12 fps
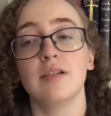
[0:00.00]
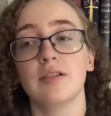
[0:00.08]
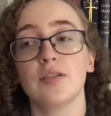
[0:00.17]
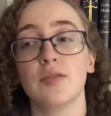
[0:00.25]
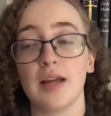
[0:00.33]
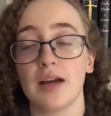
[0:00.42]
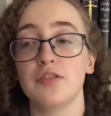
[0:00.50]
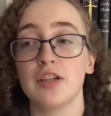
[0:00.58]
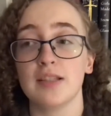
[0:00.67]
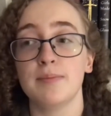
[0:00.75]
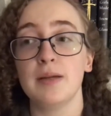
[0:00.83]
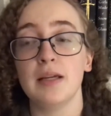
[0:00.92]
So yeah,
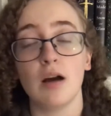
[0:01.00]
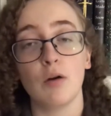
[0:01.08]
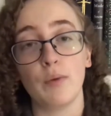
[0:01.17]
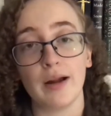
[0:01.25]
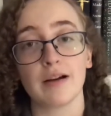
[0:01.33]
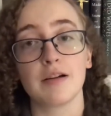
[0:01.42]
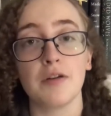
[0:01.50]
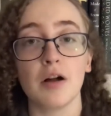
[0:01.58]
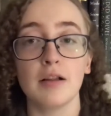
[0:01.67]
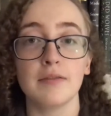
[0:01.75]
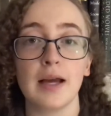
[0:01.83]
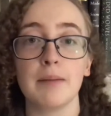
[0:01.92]
just be aware of
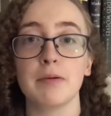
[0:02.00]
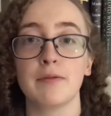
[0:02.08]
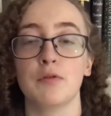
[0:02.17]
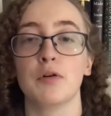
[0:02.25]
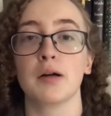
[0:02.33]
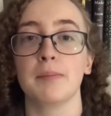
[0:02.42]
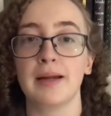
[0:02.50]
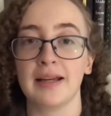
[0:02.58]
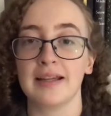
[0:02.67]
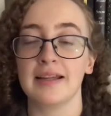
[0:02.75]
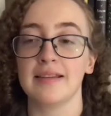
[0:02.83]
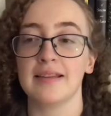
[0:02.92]
all of that before
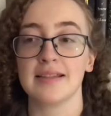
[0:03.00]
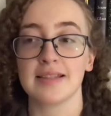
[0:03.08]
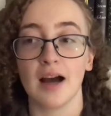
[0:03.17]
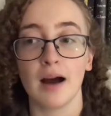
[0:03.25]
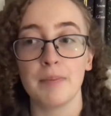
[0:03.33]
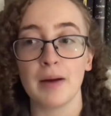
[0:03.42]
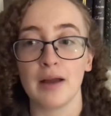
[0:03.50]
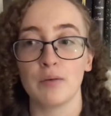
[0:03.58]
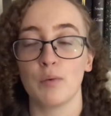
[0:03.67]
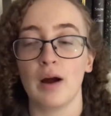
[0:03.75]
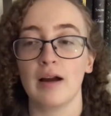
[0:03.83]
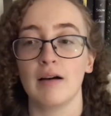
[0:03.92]
picking this up. And
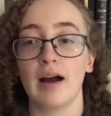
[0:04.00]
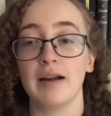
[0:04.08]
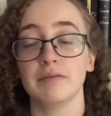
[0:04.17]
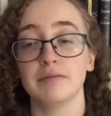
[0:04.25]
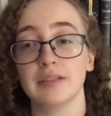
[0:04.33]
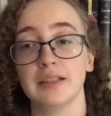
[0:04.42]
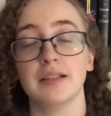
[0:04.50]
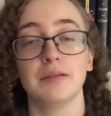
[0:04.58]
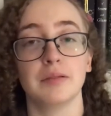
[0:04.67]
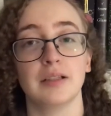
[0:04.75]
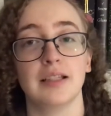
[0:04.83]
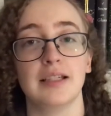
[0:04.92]
while I really,
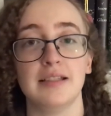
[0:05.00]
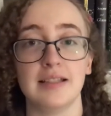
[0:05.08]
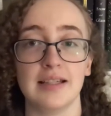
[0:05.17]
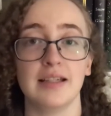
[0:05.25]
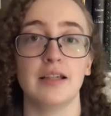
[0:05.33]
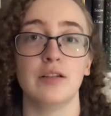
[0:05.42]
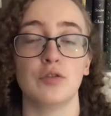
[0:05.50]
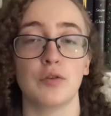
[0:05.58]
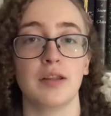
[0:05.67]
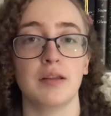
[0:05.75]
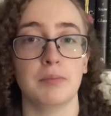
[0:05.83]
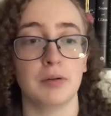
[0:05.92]
really did
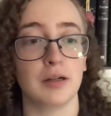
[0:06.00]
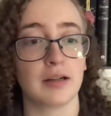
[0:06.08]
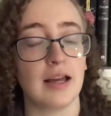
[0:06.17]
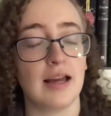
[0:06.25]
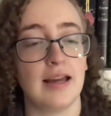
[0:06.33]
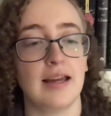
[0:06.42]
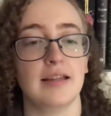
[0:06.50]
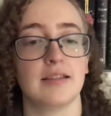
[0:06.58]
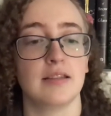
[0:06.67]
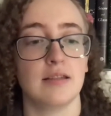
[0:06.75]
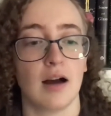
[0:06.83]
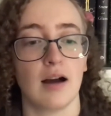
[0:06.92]
enjoy the book, it's
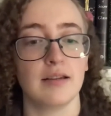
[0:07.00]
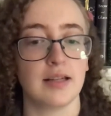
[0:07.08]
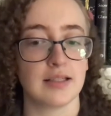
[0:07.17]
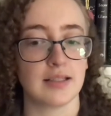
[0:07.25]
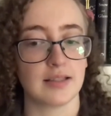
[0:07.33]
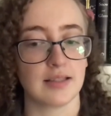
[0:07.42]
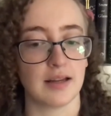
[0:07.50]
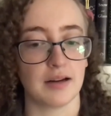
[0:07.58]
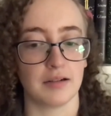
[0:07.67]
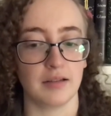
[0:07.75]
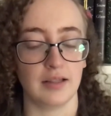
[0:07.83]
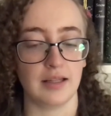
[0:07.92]
not
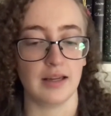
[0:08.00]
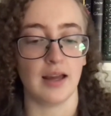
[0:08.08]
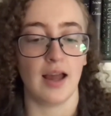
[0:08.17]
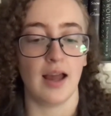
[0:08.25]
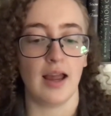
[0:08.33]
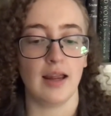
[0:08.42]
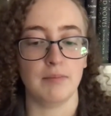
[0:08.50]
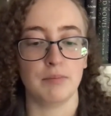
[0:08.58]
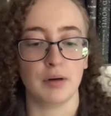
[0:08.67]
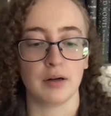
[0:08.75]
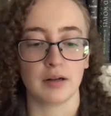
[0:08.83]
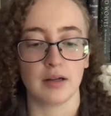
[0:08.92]
necessarily a
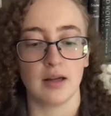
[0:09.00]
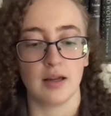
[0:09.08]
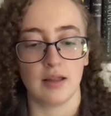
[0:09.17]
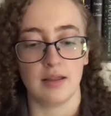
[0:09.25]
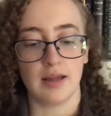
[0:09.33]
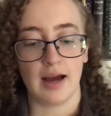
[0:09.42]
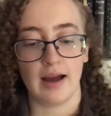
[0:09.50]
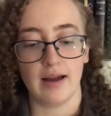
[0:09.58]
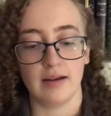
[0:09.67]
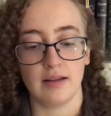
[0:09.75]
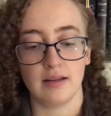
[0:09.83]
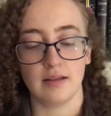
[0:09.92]
book that
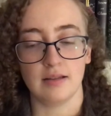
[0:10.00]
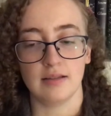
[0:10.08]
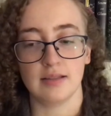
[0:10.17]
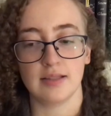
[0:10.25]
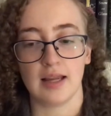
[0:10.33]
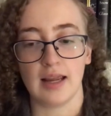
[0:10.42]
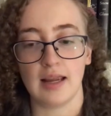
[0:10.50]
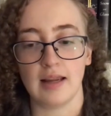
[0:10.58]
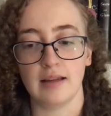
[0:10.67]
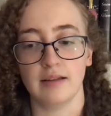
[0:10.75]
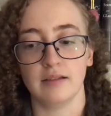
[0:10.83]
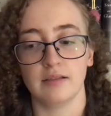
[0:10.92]
is
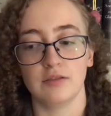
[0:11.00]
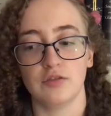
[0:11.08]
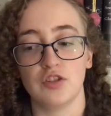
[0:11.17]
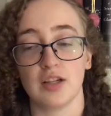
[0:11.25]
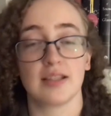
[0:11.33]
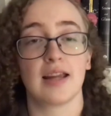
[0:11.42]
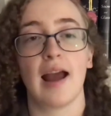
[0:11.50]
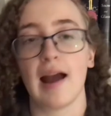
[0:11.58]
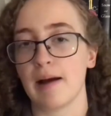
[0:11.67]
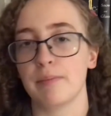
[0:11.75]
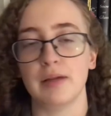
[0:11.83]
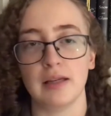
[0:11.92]
a just
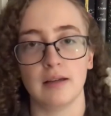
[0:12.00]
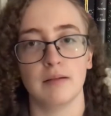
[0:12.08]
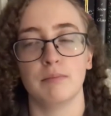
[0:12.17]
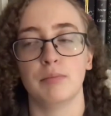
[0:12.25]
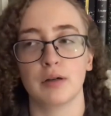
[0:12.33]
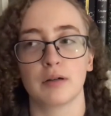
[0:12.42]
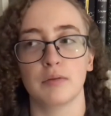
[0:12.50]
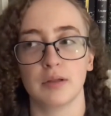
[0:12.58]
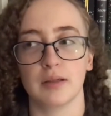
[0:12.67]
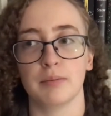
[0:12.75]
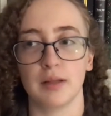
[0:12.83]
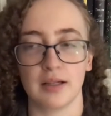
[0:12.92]
happy book with
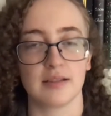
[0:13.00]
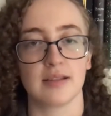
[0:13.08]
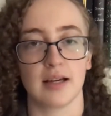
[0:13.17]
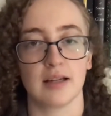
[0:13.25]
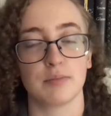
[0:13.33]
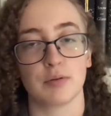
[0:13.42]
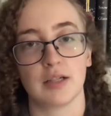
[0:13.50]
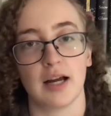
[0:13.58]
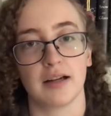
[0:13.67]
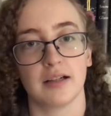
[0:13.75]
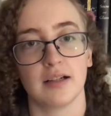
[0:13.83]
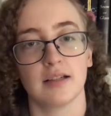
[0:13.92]
a plus size
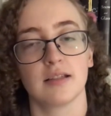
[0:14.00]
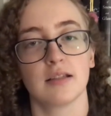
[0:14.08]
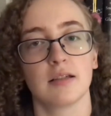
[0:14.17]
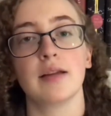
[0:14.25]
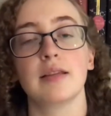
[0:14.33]
protagonist.